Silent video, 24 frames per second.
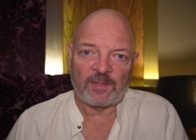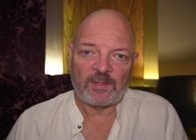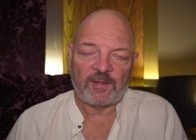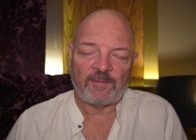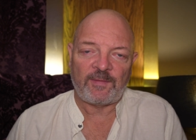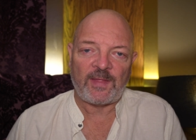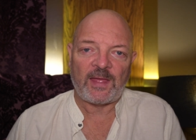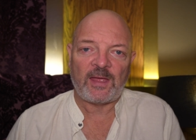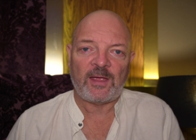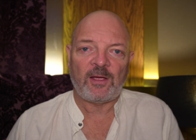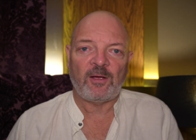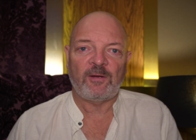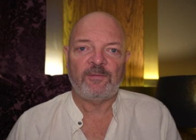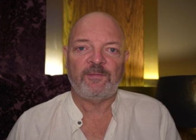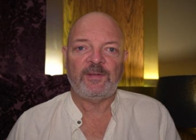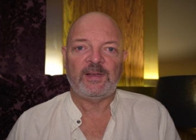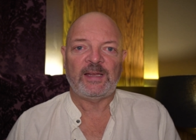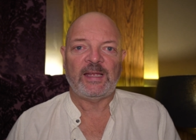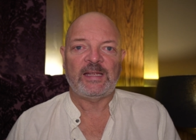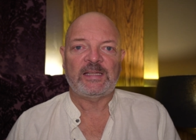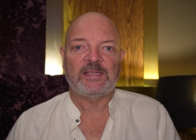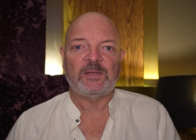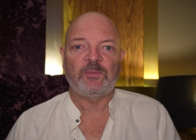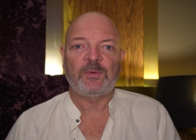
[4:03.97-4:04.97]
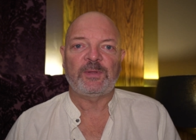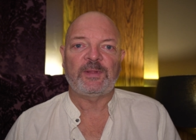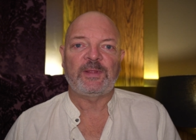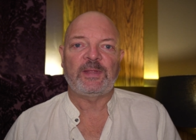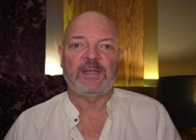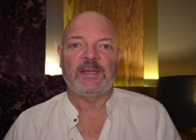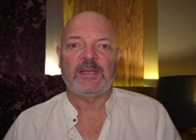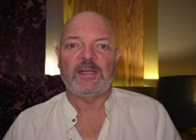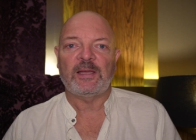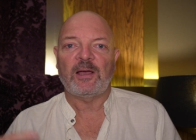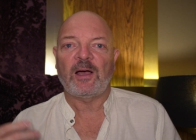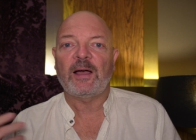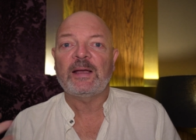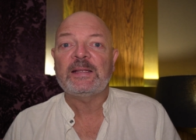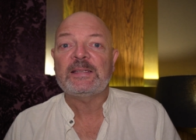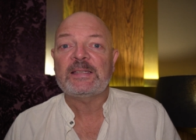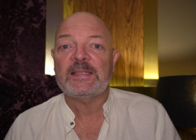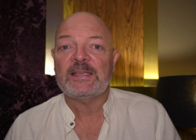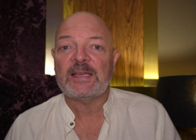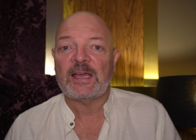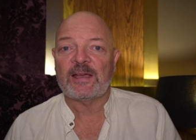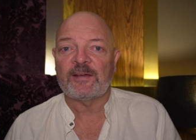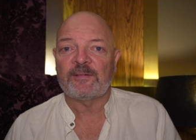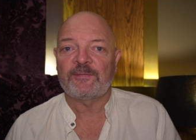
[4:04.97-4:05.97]
If they are affiliated with the
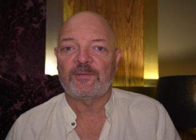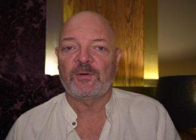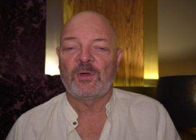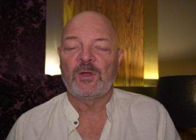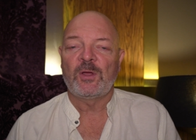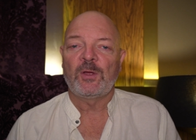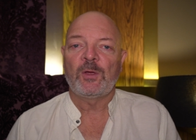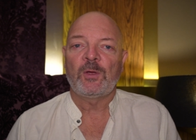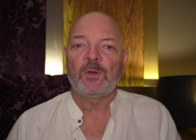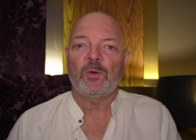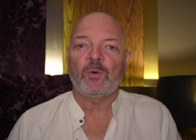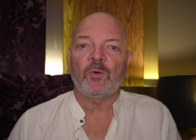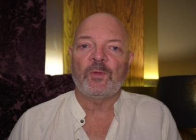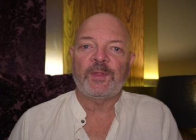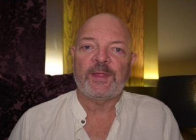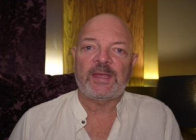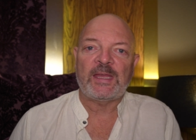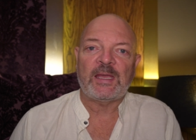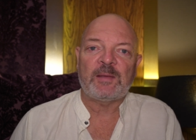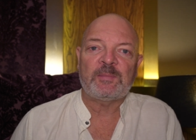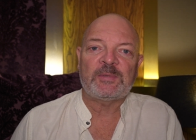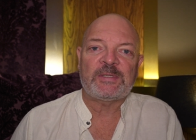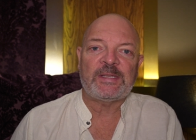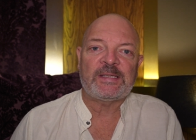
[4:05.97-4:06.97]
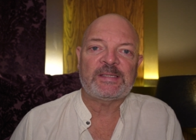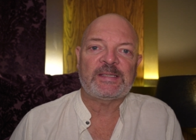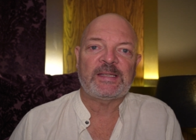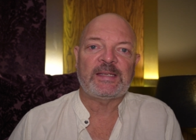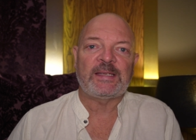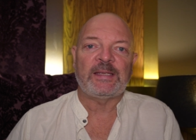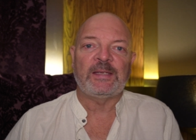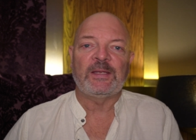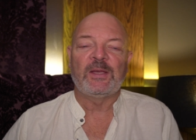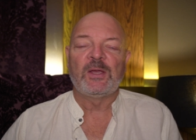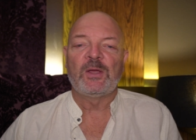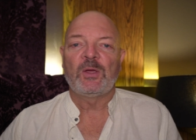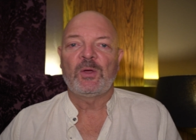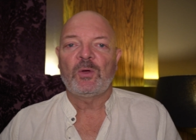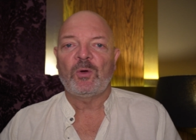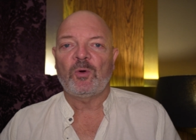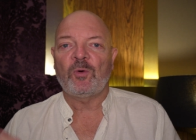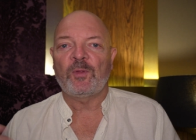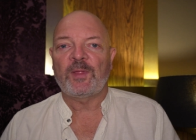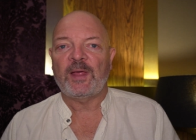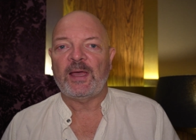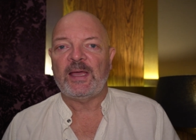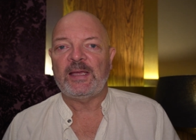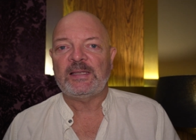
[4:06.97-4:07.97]
ICF, or the EMCC,
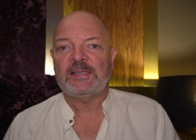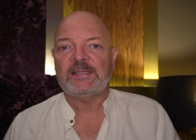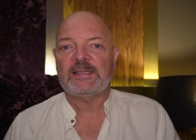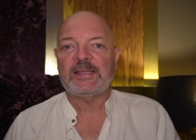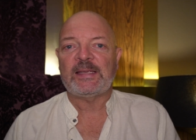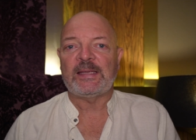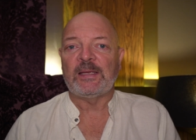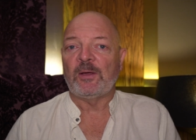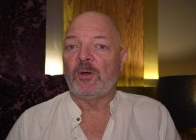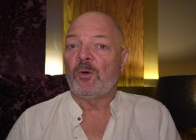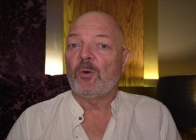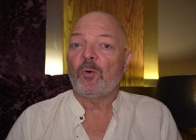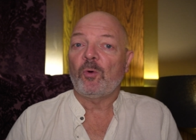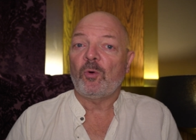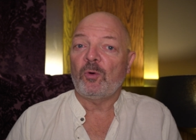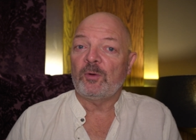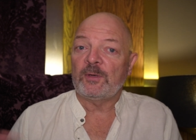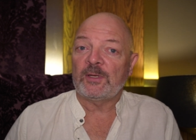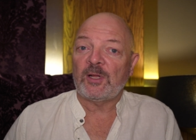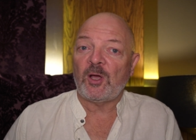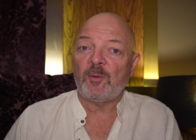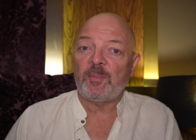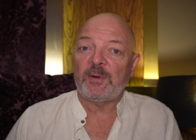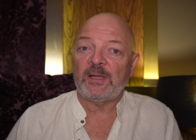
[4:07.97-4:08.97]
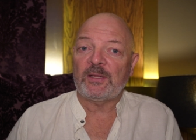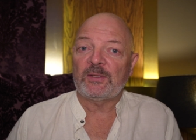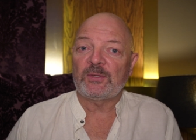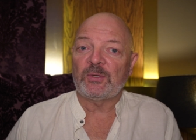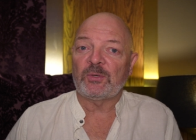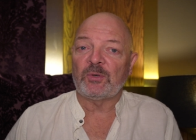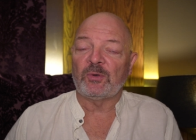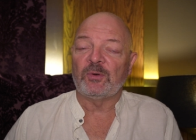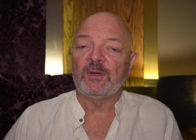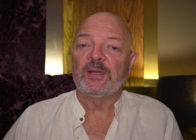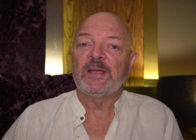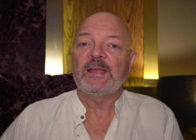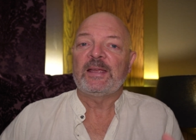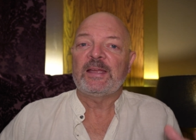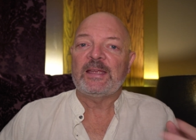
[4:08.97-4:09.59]
or the AC, or nobody at all.